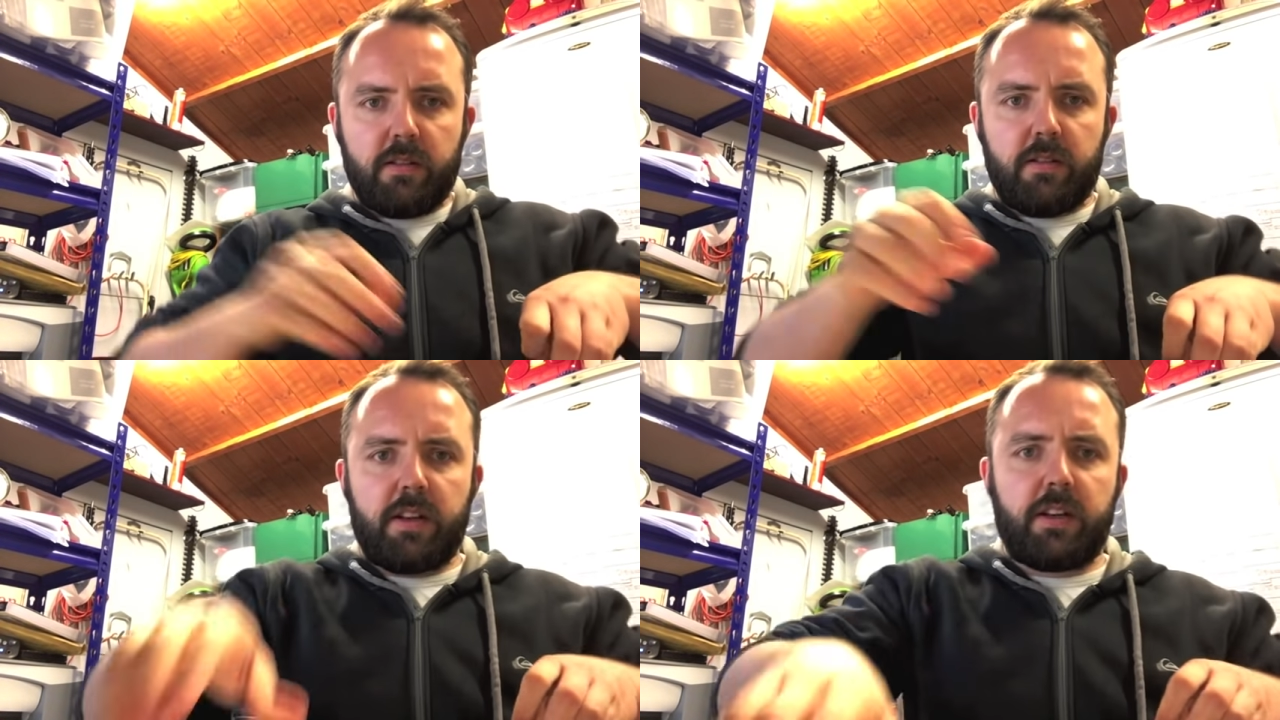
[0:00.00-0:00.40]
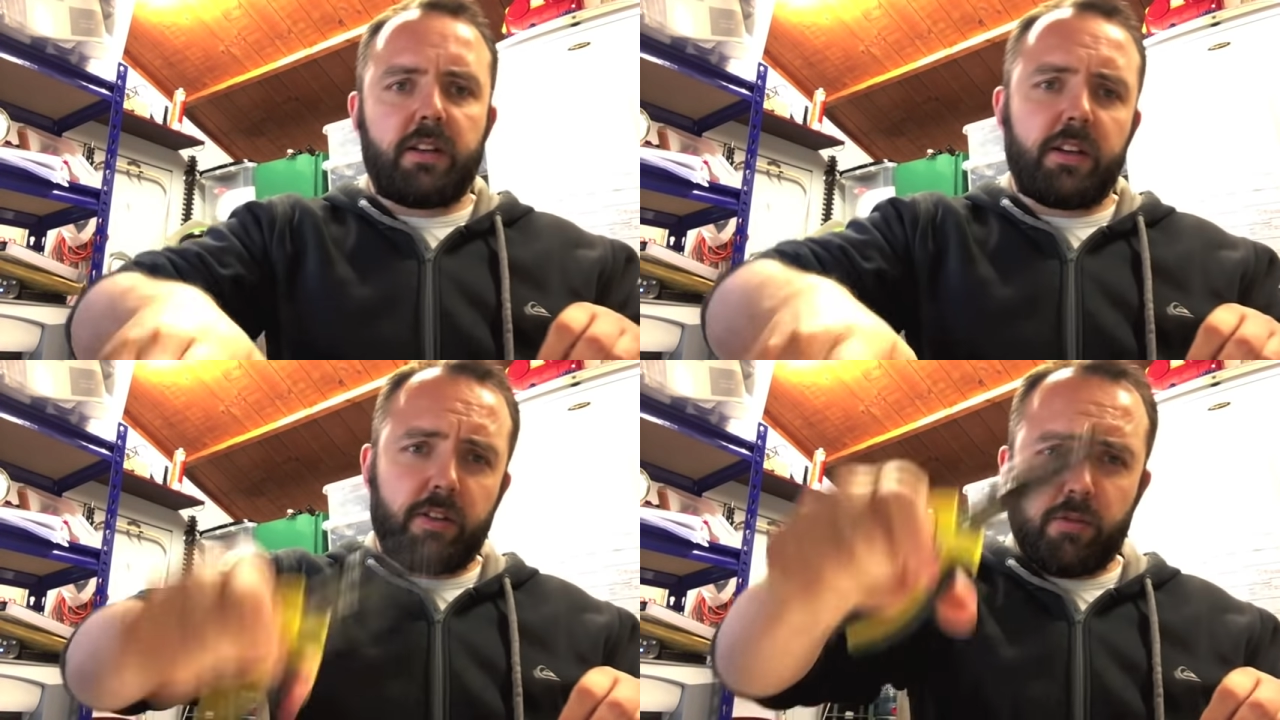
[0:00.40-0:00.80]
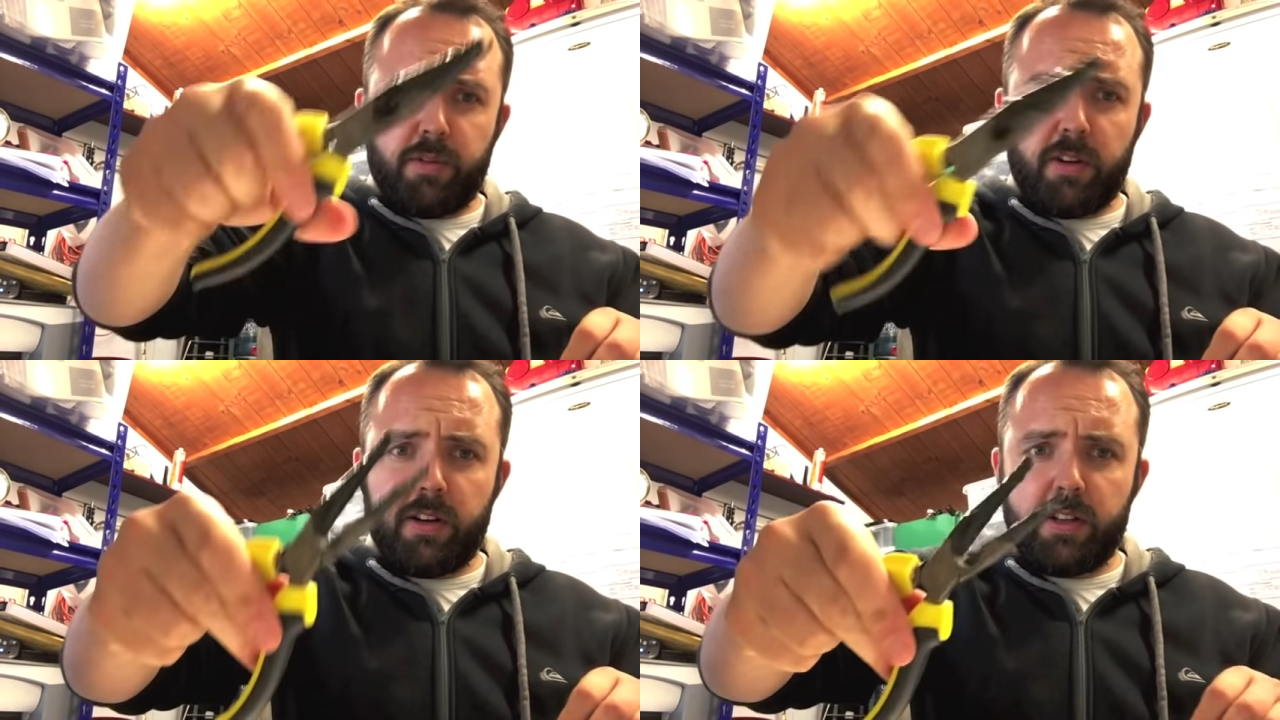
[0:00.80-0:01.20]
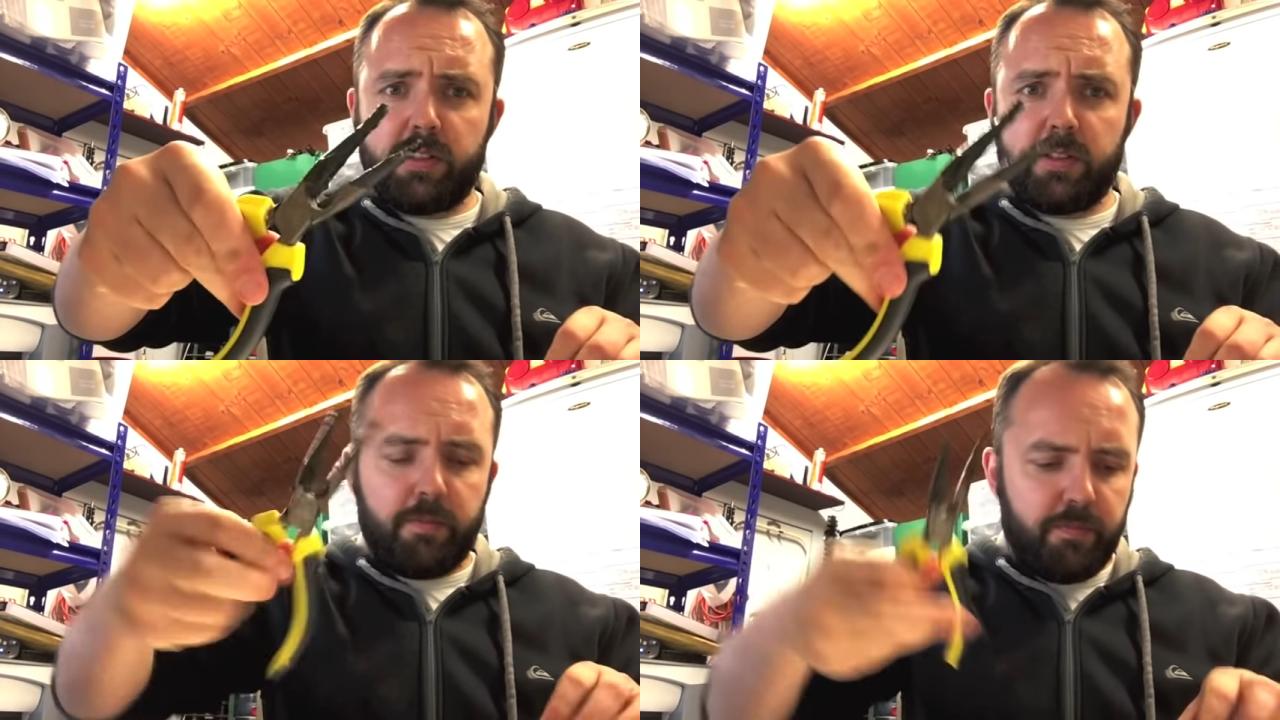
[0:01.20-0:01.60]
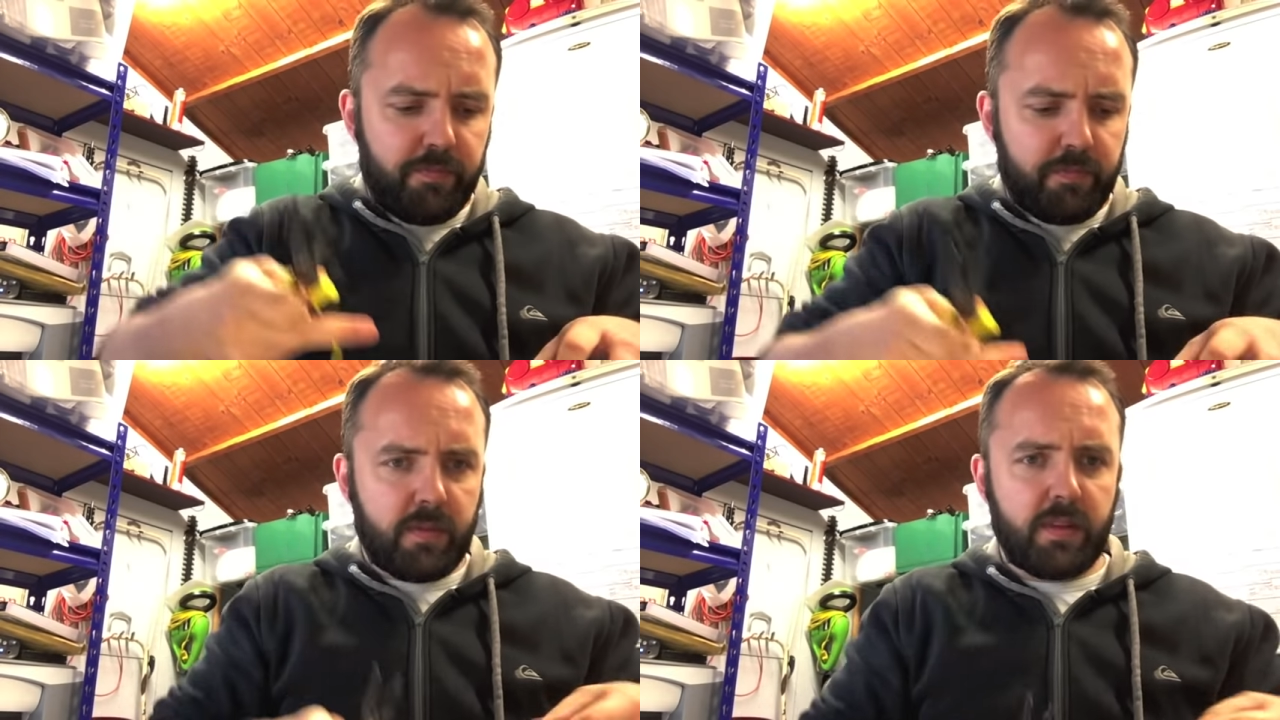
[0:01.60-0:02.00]
You're then going to get your pliers
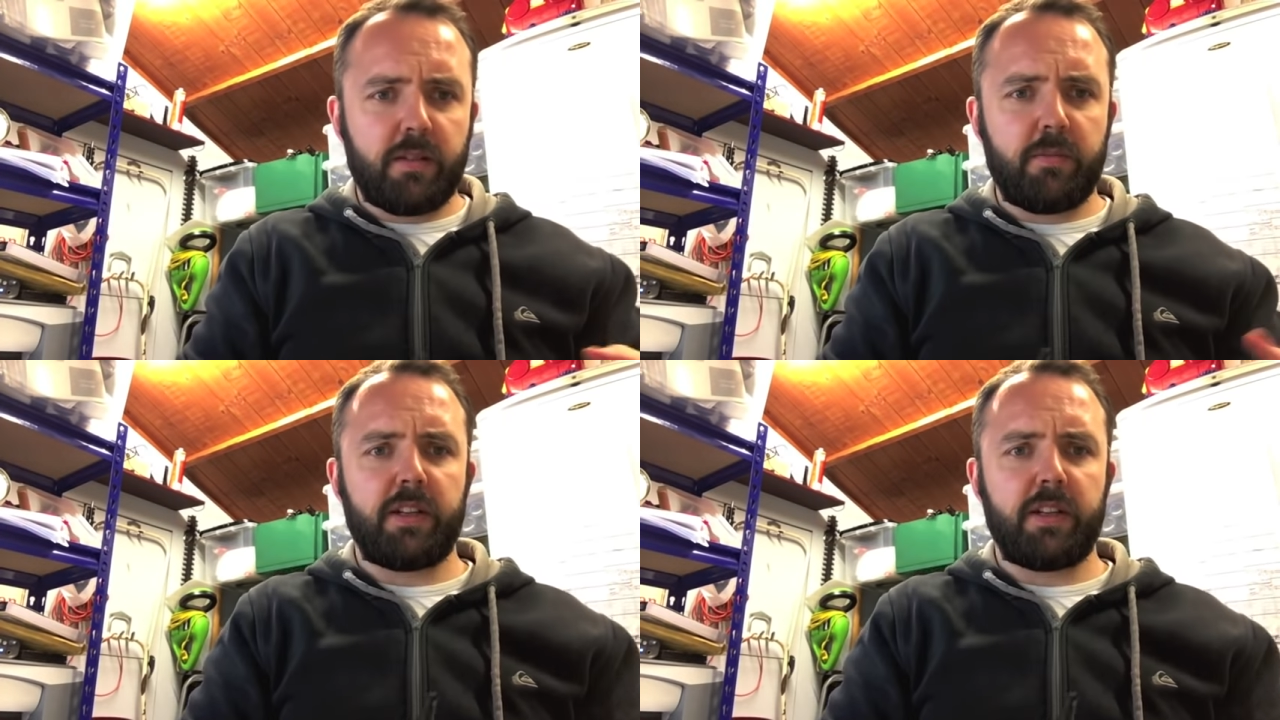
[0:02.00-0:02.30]
and